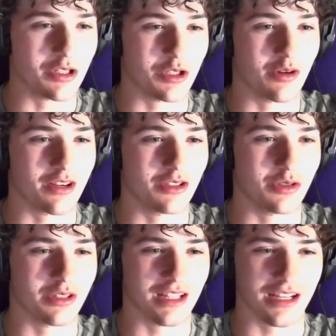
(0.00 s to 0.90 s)
you want to
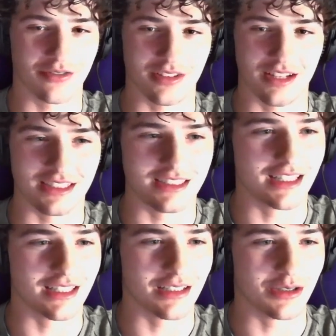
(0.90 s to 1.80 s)
do in life, and
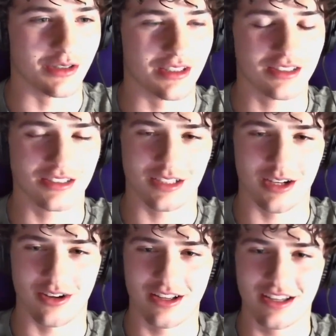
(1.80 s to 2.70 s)
sticking to it.
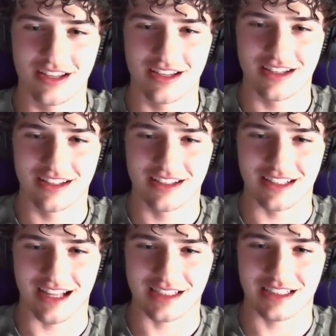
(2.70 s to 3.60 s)
So
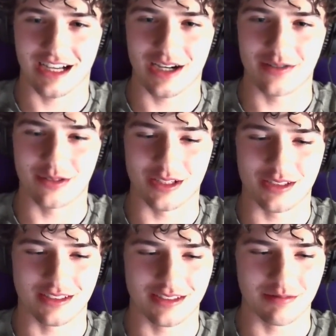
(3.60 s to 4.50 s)
that's kind of what
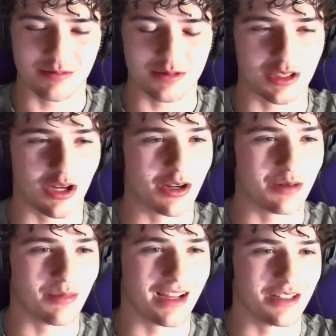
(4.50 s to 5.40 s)
started
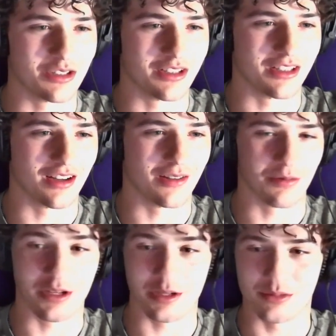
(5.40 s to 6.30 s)
my journey on
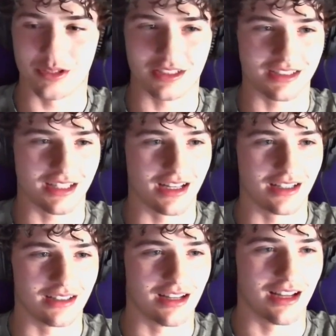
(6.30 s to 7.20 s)
reading books,
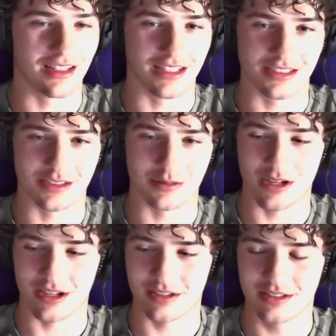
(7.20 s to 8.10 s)
and this as well.